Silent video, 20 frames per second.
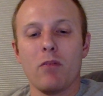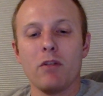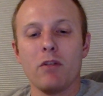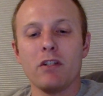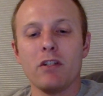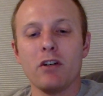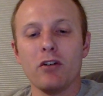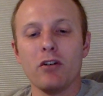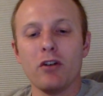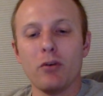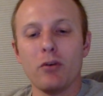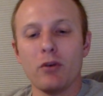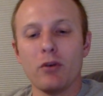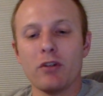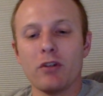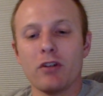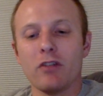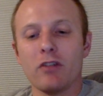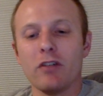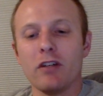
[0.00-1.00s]
Matilda
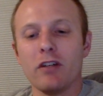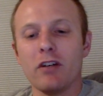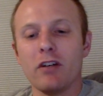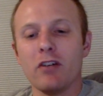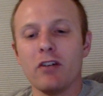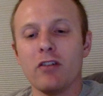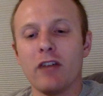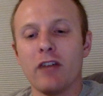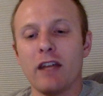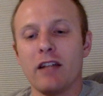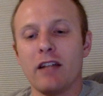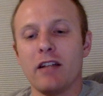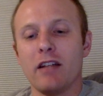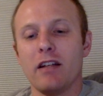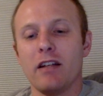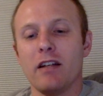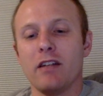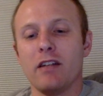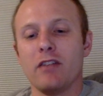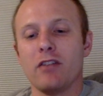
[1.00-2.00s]
was a little late
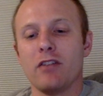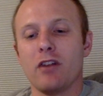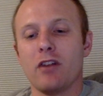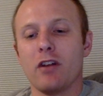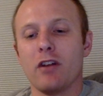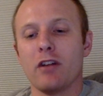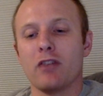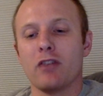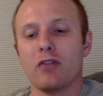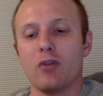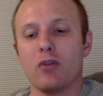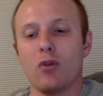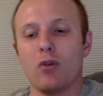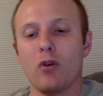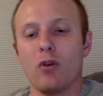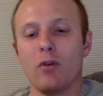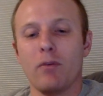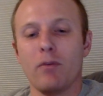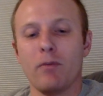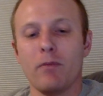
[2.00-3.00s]
in starting
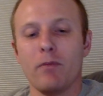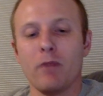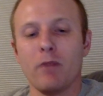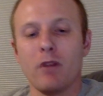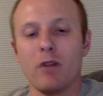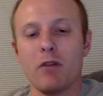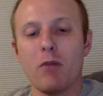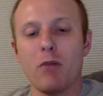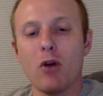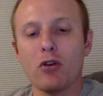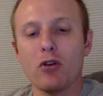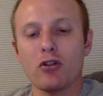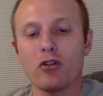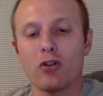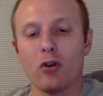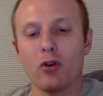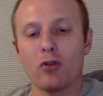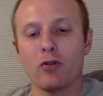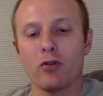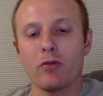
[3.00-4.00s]
school,
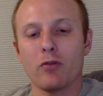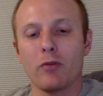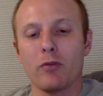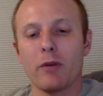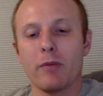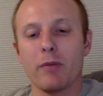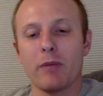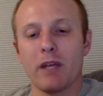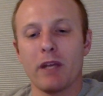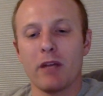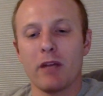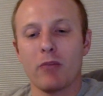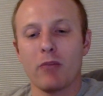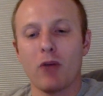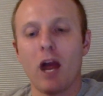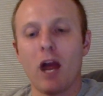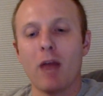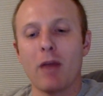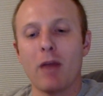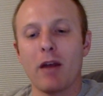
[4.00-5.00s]
most children re- begin
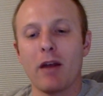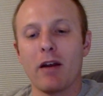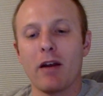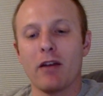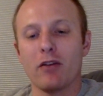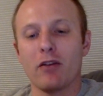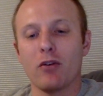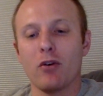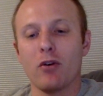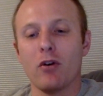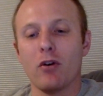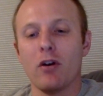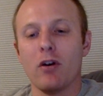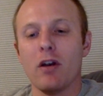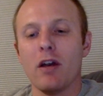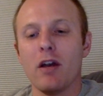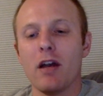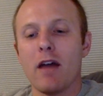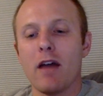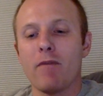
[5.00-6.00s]
primary
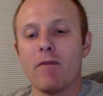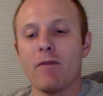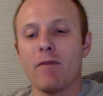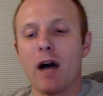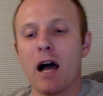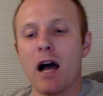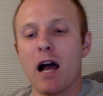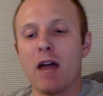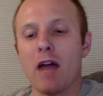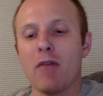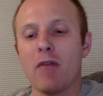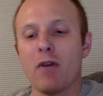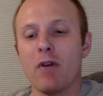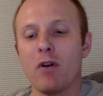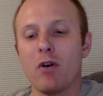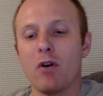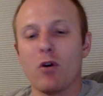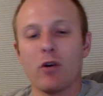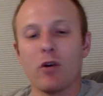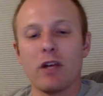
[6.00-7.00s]
school at five
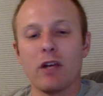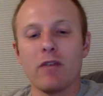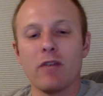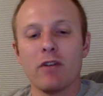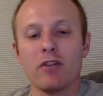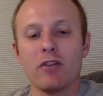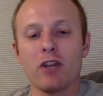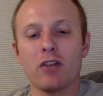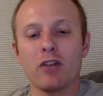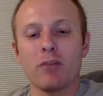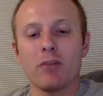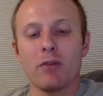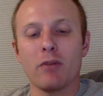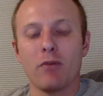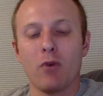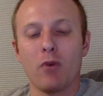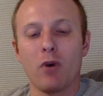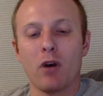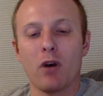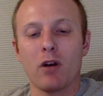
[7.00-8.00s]
or even just
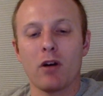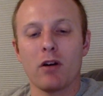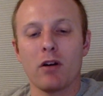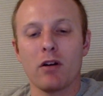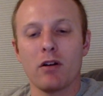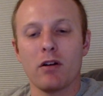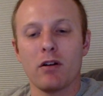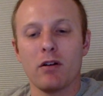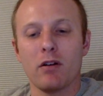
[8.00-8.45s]
before.